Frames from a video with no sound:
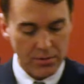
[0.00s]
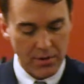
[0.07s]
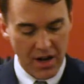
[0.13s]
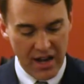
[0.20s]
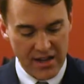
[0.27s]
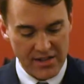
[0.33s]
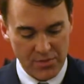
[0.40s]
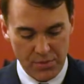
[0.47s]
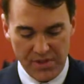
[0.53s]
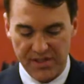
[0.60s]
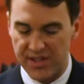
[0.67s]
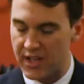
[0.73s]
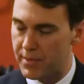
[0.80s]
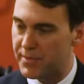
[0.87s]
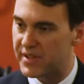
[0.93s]
Rice was
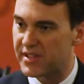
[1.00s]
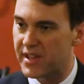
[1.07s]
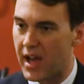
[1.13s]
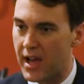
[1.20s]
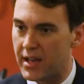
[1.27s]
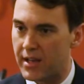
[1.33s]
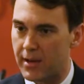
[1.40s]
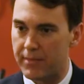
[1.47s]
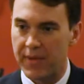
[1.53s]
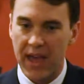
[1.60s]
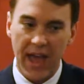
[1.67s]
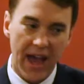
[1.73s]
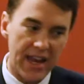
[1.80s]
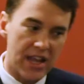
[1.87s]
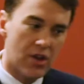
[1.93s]
seated beside him.
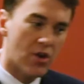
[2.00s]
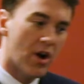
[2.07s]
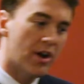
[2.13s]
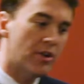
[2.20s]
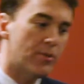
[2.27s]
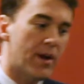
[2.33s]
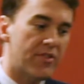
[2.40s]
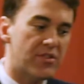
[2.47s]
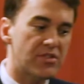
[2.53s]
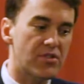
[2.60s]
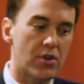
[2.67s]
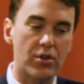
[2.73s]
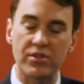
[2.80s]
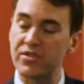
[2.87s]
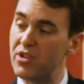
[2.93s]
And he'd gone around the
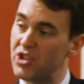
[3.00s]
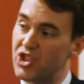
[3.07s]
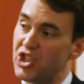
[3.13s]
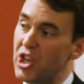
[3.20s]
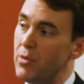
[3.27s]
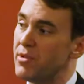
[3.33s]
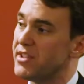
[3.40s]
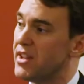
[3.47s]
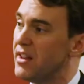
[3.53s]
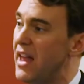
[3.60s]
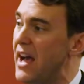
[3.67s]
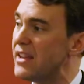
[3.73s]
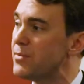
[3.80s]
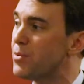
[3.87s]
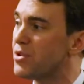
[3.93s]
circle so that she was the
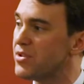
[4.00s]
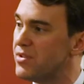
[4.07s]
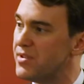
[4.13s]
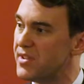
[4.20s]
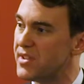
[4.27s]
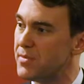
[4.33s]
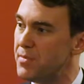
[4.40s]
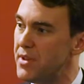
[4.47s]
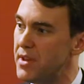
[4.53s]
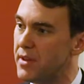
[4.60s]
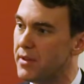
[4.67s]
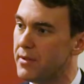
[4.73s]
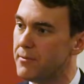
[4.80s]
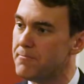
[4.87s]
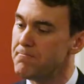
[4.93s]
last person to speak.
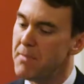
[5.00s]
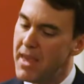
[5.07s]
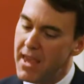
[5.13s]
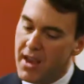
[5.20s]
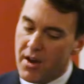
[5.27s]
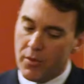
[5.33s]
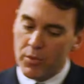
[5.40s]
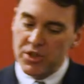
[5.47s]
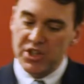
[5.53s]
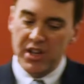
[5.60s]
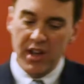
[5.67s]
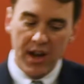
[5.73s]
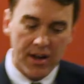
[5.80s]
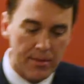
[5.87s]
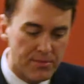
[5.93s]
When she
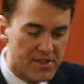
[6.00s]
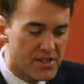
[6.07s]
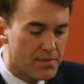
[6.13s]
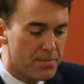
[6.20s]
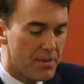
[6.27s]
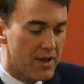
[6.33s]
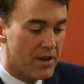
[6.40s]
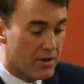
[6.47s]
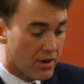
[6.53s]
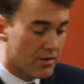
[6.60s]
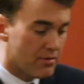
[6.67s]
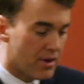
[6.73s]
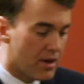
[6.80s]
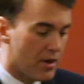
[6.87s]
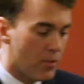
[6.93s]
got up to speak,
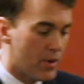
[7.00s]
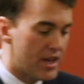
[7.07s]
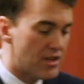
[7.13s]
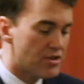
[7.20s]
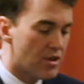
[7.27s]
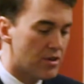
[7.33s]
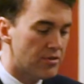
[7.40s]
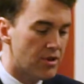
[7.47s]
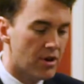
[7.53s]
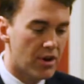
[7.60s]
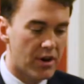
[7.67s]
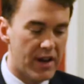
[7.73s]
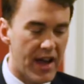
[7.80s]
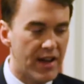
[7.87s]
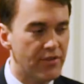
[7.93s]
or when he turned to
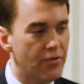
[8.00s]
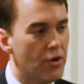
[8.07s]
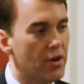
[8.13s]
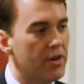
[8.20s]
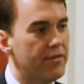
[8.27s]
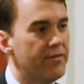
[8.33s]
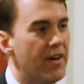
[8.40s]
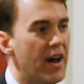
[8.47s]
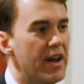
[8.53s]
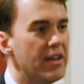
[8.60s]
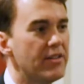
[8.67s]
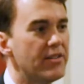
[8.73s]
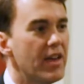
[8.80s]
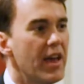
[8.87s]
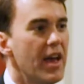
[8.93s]
her and asked for her
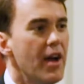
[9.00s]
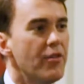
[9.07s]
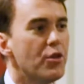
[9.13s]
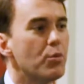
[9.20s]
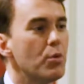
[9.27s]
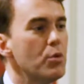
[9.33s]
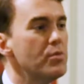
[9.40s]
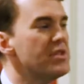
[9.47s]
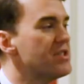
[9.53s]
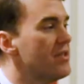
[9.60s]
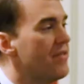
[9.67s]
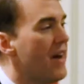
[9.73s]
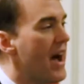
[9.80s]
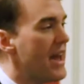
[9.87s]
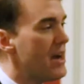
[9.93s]
advice, the room was
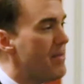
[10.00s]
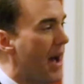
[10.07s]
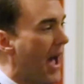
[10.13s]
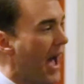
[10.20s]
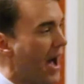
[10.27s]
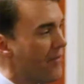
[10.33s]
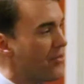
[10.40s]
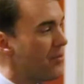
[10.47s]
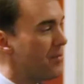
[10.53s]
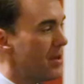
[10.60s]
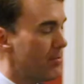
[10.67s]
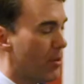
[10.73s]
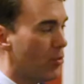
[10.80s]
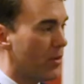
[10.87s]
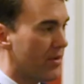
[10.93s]
divided. About half the
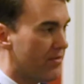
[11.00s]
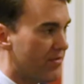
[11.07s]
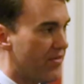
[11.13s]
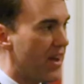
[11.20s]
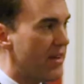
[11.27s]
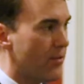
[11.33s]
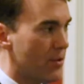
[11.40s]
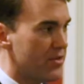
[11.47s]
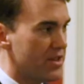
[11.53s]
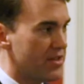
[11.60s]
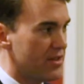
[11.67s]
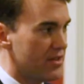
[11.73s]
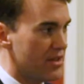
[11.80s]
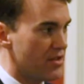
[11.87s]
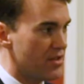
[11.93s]
people were in favor of
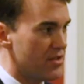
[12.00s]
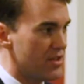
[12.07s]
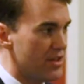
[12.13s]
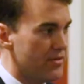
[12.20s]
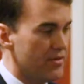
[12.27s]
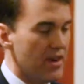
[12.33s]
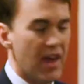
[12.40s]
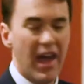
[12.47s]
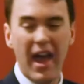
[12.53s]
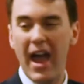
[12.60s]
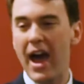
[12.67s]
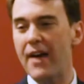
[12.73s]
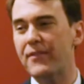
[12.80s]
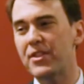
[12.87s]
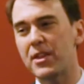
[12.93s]
this initiative.
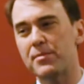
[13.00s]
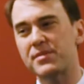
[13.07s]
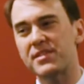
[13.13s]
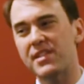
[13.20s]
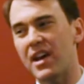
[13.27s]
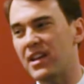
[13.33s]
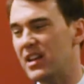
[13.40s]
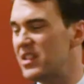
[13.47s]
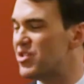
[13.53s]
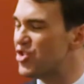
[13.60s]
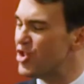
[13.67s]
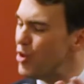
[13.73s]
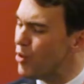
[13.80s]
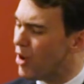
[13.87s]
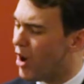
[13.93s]
Half of them said, it's
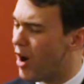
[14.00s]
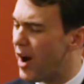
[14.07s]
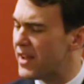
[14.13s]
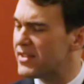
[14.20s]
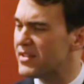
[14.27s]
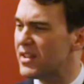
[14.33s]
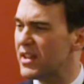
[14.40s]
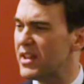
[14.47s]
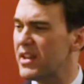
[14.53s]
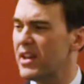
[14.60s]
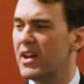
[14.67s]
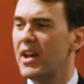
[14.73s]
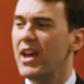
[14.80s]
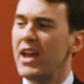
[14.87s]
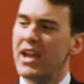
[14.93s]
too
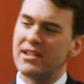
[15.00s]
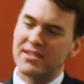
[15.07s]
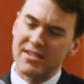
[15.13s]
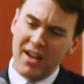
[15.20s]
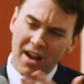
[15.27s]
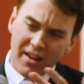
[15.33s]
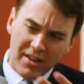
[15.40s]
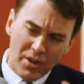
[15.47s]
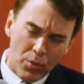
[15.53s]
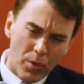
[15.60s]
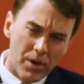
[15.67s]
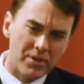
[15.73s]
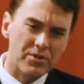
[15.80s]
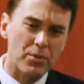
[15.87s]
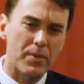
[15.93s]
costly. It's not going to
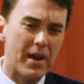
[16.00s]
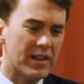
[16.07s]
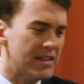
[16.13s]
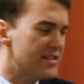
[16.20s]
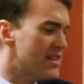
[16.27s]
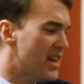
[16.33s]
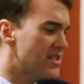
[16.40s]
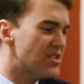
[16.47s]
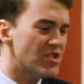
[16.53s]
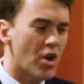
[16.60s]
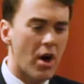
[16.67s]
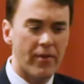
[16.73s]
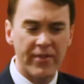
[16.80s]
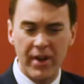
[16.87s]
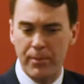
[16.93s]
work directly. It's not
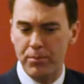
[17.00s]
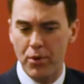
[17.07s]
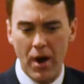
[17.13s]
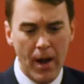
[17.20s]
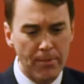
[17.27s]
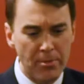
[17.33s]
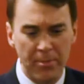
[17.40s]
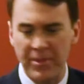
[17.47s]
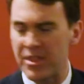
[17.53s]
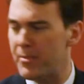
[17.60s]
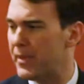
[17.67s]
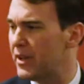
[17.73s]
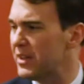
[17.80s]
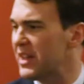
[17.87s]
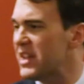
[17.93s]
solving a problem in the
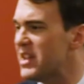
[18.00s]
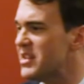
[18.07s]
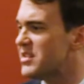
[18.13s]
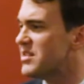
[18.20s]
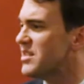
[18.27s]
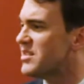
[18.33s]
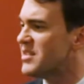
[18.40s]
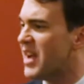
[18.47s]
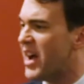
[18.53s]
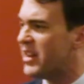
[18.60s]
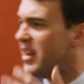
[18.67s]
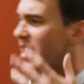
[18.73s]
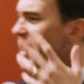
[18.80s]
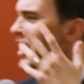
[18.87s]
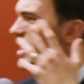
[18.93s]
Middle East. It's
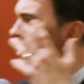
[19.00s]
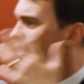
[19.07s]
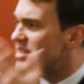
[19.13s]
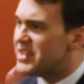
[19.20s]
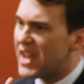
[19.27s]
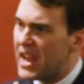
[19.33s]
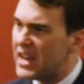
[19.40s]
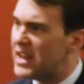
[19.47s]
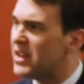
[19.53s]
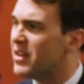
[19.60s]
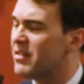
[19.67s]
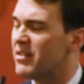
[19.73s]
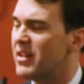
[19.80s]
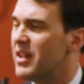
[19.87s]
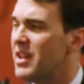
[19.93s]
not
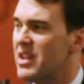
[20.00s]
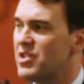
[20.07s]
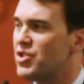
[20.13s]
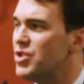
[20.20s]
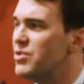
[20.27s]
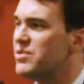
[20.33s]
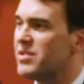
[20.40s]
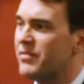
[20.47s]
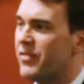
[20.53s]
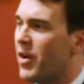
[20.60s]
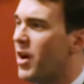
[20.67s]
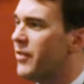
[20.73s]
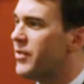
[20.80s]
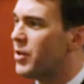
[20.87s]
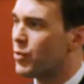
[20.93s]
containing issues
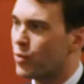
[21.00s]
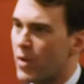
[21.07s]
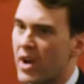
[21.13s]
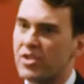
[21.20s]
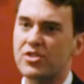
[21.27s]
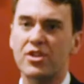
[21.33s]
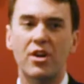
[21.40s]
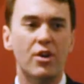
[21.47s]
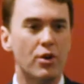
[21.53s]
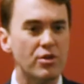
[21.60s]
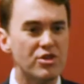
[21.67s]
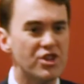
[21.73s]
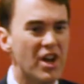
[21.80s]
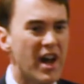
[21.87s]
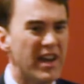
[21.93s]
involving Russia or
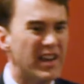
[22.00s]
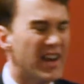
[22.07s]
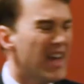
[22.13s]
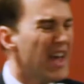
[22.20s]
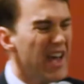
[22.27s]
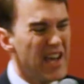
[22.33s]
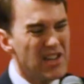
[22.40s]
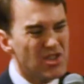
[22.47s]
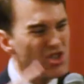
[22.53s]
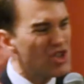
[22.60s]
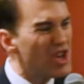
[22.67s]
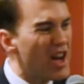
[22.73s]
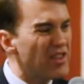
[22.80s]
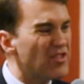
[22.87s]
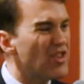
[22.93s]
China. It's
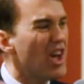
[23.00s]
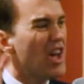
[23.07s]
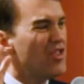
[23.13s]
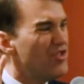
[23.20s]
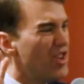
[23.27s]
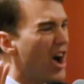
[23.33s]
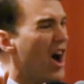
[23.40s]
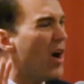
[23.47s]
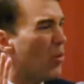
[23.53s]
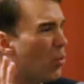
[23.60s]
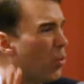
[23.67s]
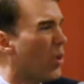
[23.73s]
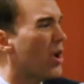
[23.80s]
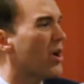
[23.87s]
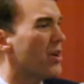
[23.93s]
just
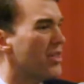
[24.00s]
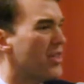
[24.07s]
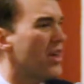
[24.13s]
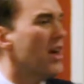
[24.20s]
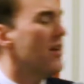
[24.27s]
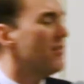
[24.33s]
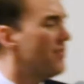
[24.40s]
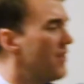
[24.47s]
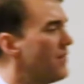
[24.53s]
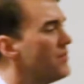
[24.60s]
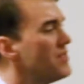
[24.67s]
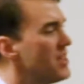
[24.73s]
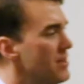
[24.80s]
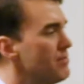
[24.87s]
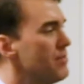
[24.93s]
not worth
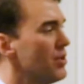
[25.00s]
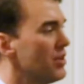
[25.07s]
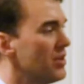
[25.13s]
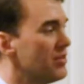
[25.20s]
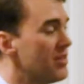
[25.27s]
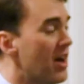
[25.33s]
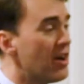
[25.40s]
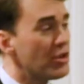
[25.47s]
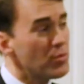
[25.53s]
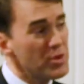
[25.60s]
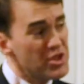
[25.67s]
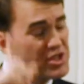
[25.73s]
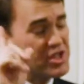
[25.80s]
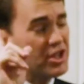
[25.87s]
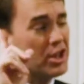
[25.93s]
$15 billion,
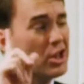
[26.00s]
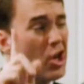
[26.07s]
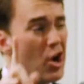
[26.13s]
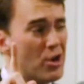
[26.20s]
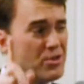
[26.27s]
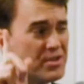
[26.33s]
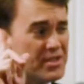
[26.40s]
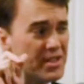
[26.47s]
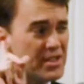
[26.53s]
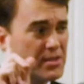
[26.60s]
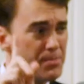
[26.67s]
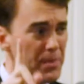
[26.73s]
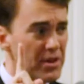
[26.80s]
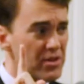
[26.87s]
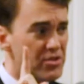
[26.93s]
which is the largest
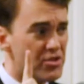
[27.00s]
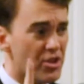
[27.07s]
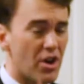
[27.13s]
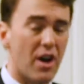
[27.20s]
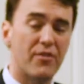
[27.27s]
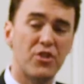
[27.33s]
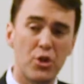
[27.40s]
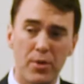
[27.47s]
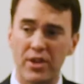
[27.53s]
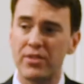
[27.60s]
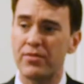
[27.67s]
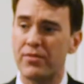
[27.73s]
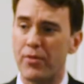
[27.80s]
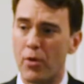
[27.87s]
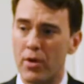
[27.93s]
expenditure of
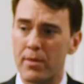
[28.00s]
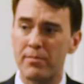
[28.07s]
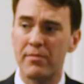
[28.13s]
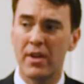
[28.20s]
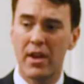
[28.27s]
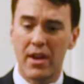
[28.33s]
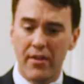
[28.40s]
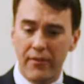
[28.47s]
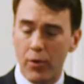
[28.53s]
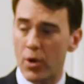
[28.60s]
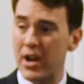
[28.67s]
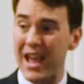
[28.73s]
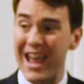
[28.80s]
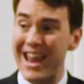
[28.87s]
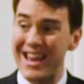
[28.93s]
U.S.
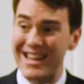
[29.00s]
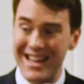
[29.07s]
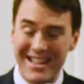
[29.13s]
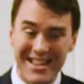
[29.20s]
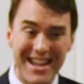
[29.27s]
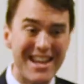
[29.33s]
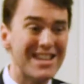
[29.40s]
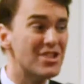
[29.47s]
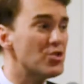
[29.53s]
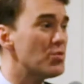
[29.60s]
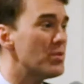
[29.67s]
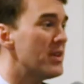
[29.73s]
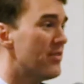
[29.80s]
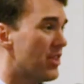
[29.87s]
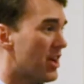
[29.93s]
foreign aid in the
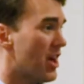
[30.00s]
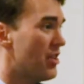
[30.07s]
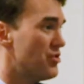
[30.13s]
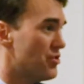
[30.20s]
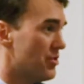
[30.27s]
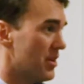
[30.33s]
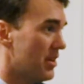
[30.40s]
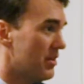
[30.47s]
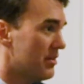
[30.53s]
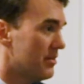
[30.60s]
history of the country.